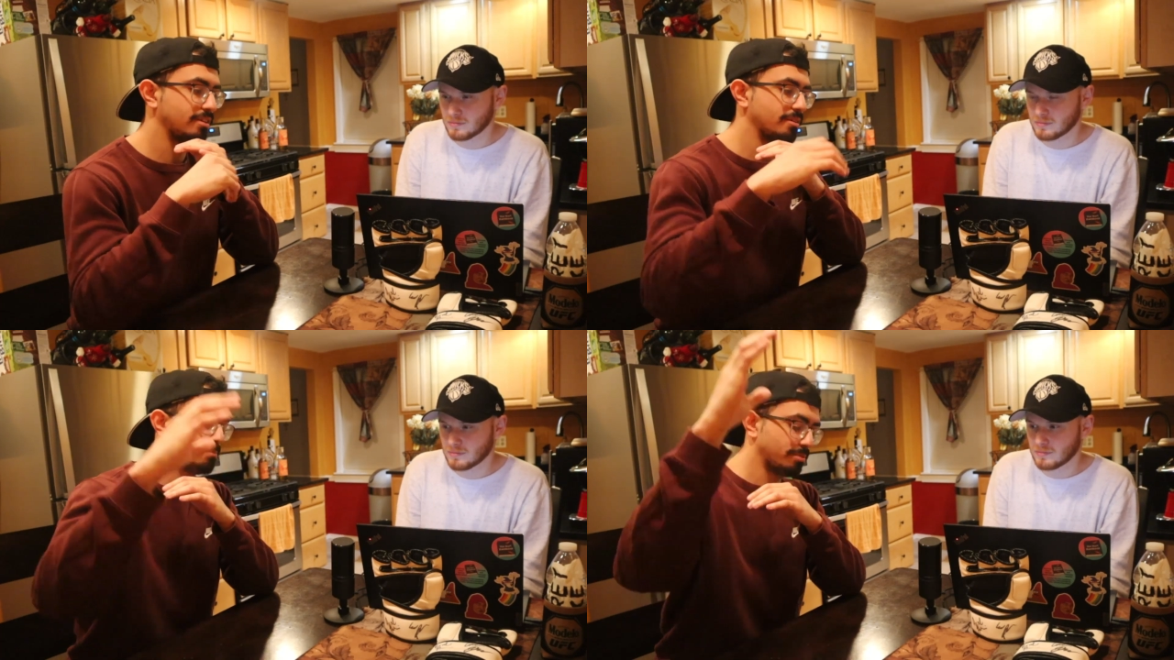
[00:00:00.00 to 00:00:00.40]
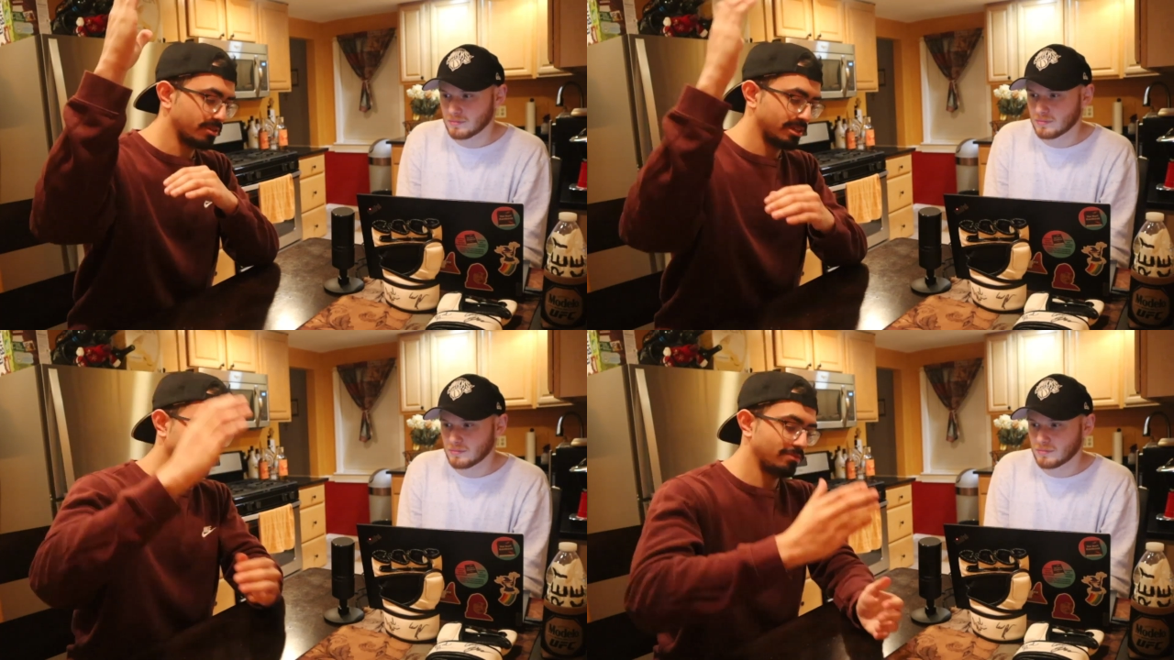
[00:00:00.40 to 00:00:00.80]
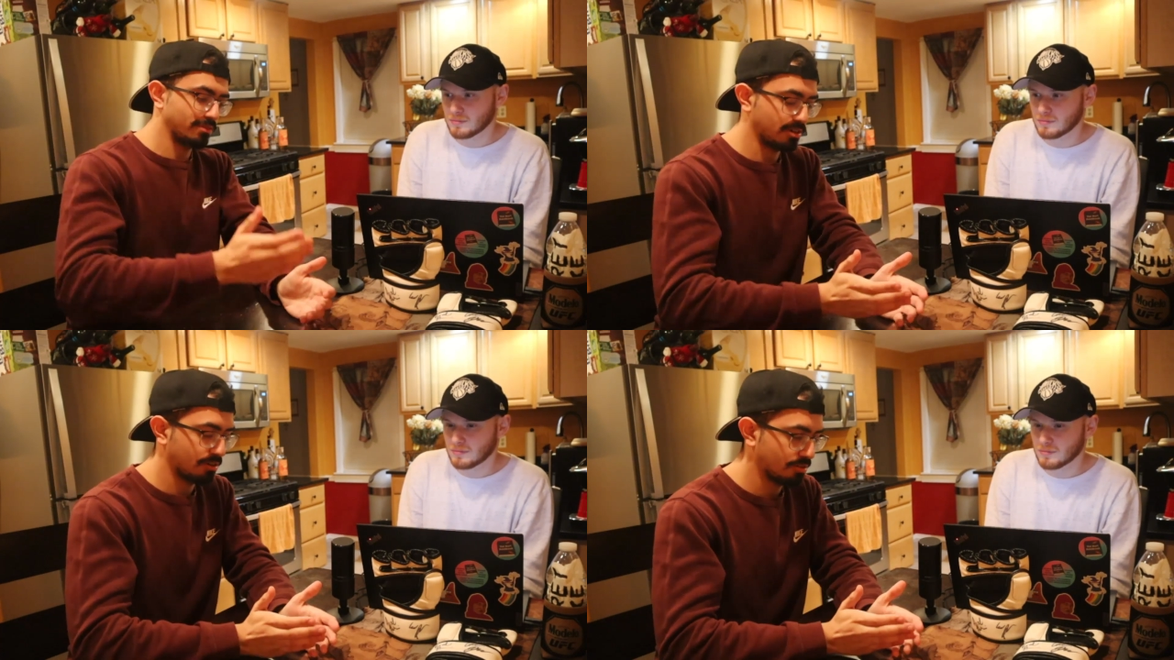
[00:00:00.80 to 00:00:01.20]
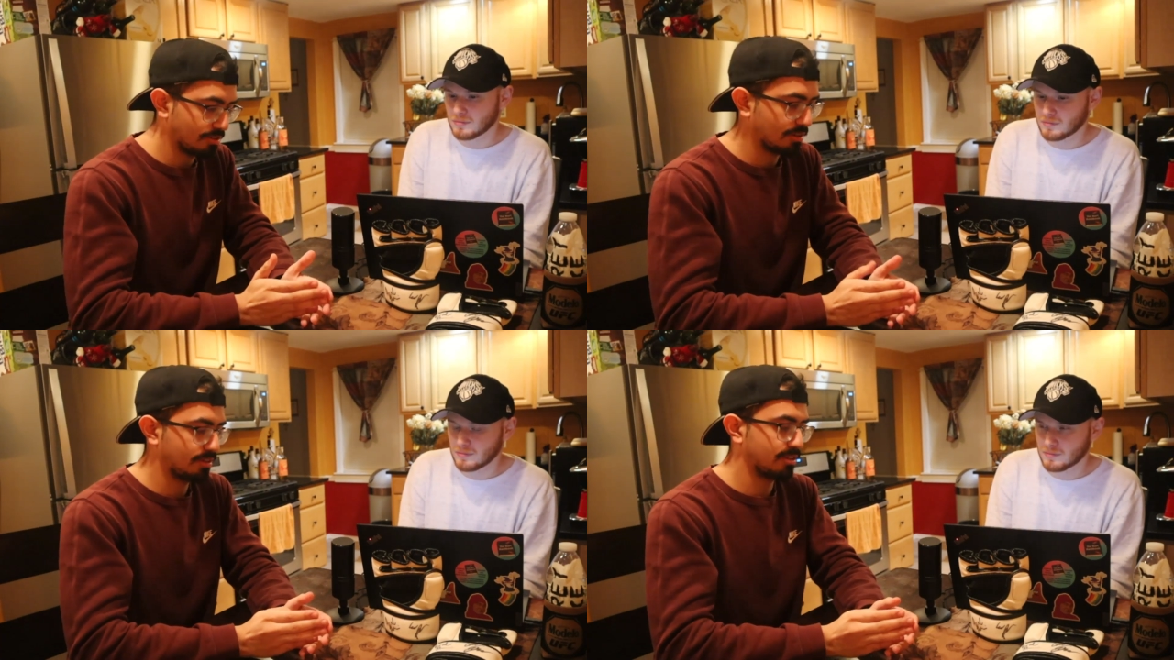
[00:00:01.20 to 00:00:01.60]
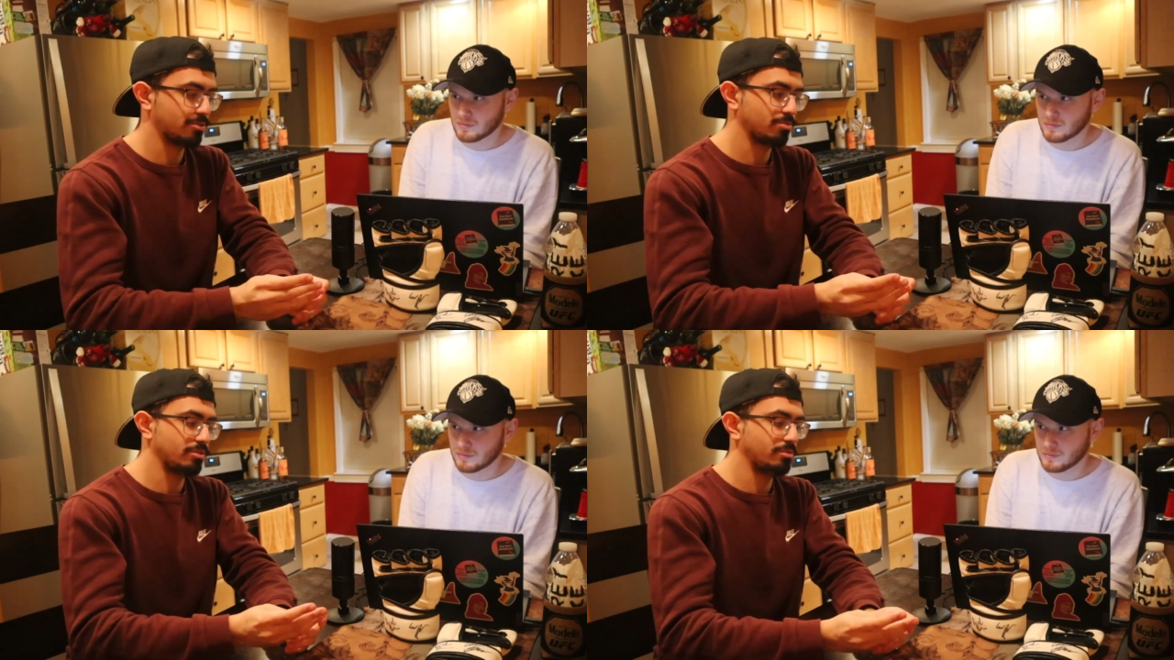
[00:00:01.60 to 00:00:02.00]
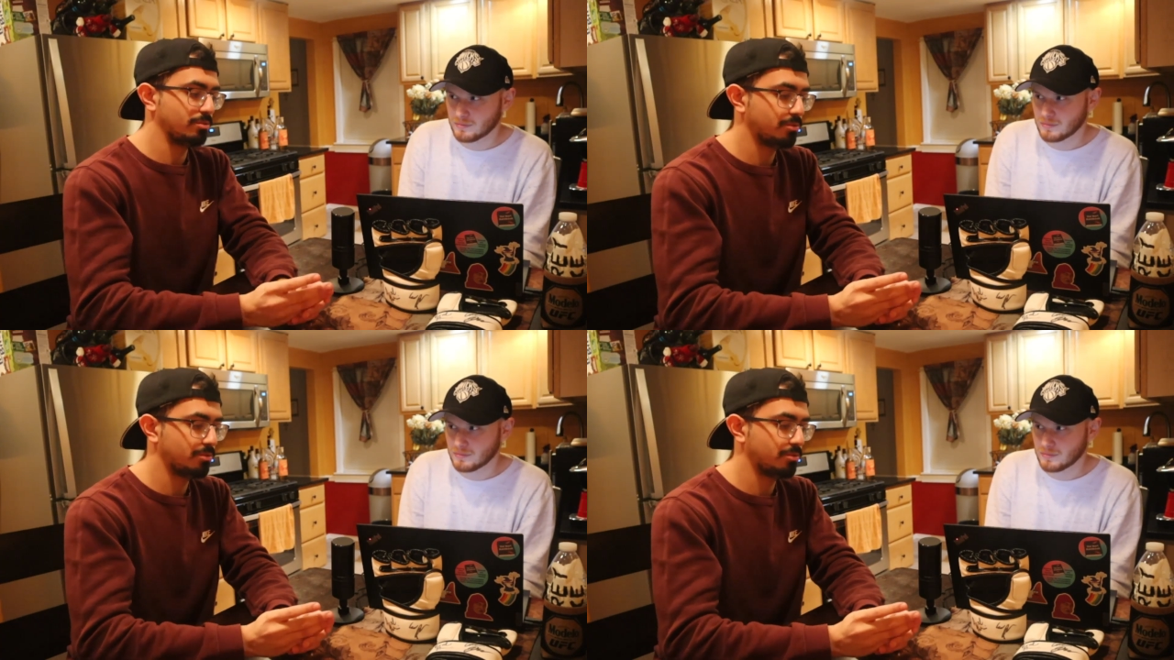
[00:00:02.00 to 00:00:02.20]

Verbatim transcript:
Speaker 1: putting even cards like this where you,